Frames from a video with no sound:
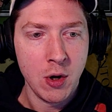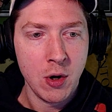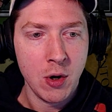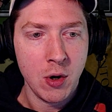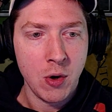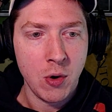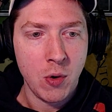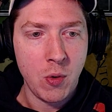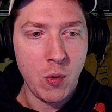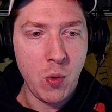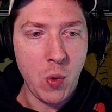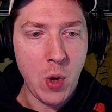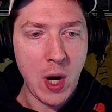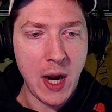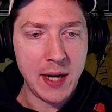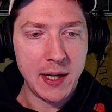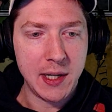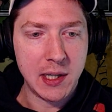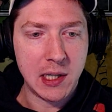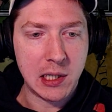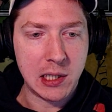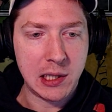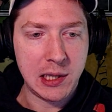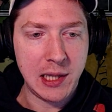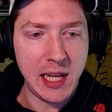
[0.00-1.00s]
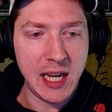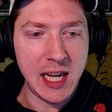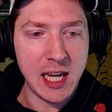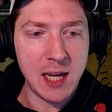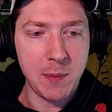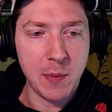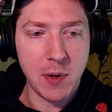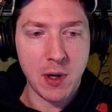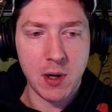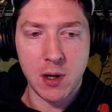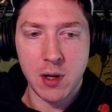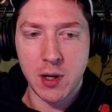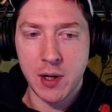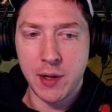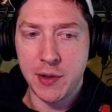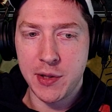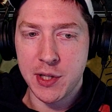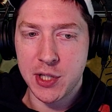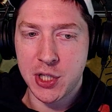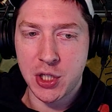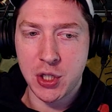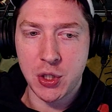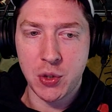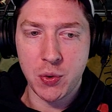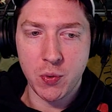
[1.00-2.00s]
who had a claim on the
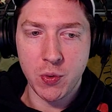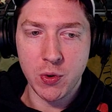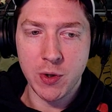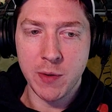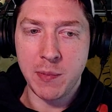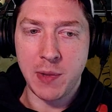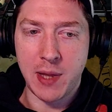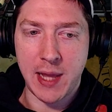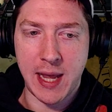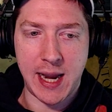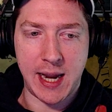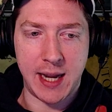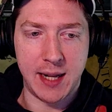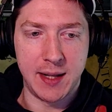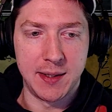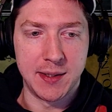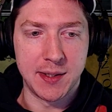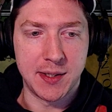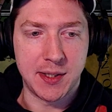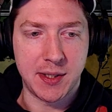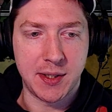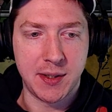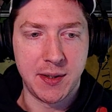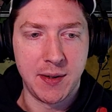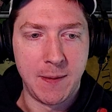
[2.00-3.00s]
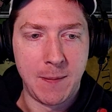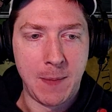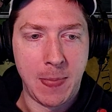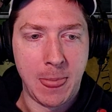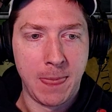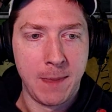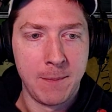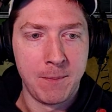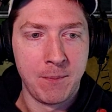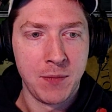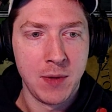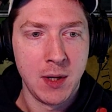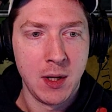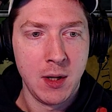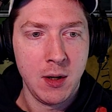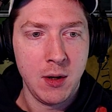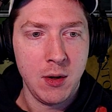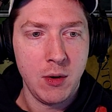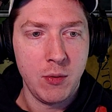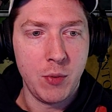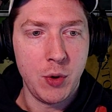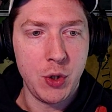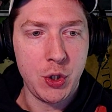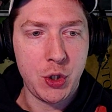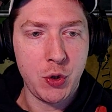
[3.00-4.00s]
Stormlands,
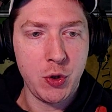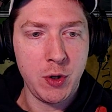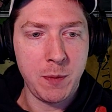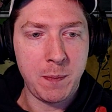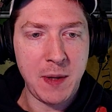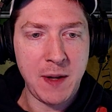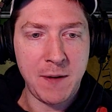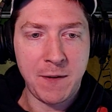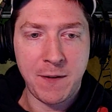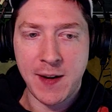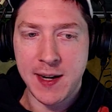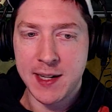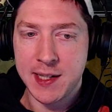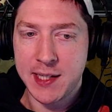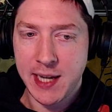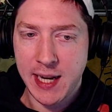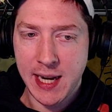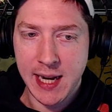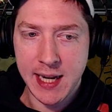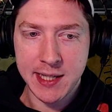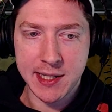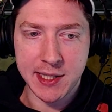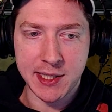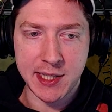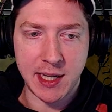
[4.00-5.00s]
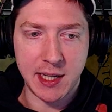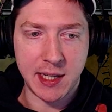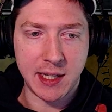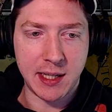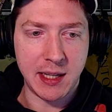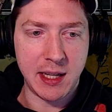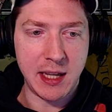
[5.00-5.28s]
which would be fantastic